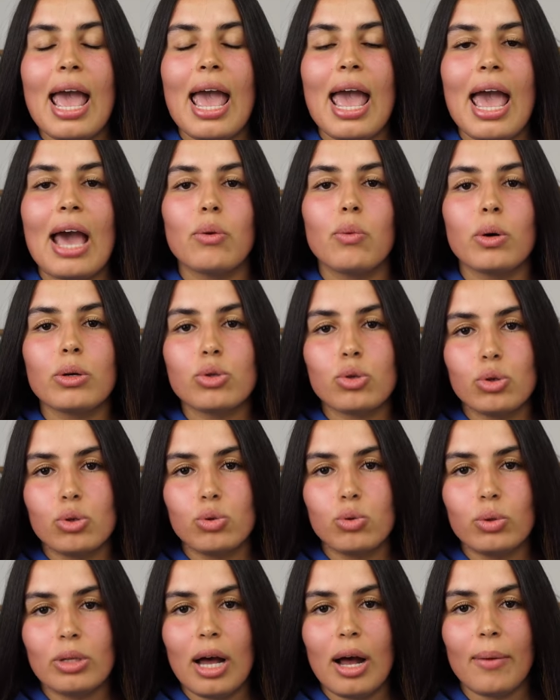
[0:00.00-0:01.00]
And once
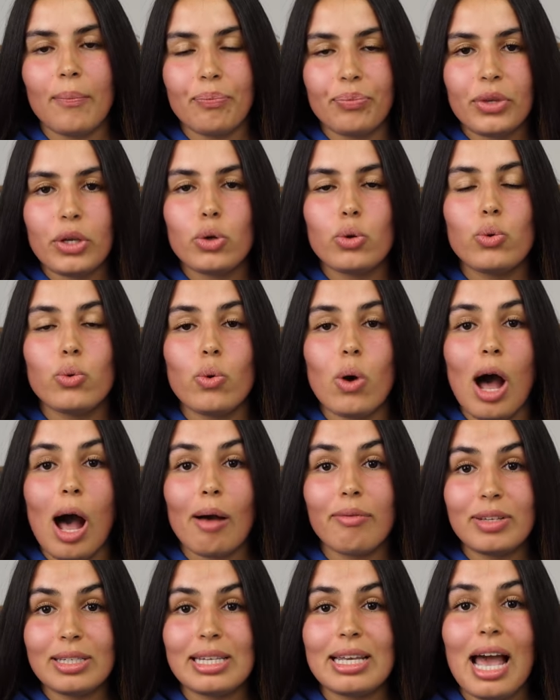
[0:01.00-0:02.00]
you do that, you
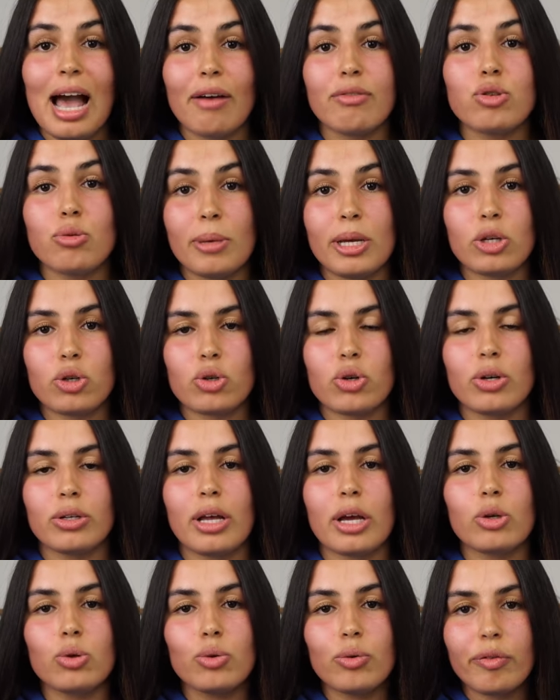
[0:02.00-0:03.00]
obviously have to make sure
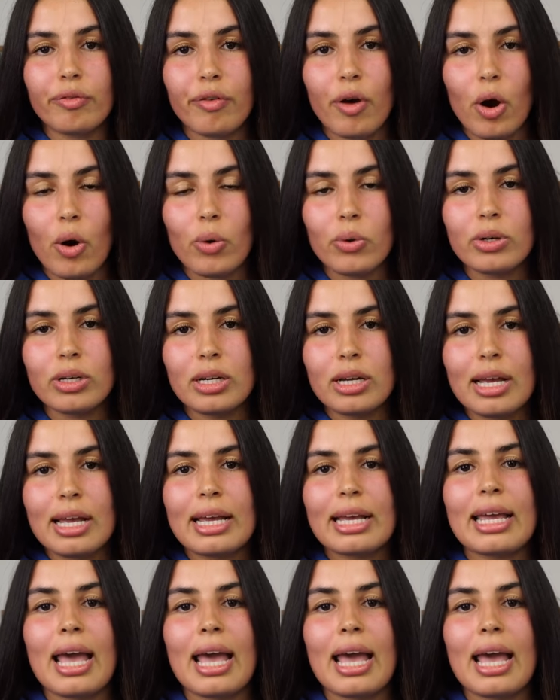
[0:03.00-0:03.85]
that your phone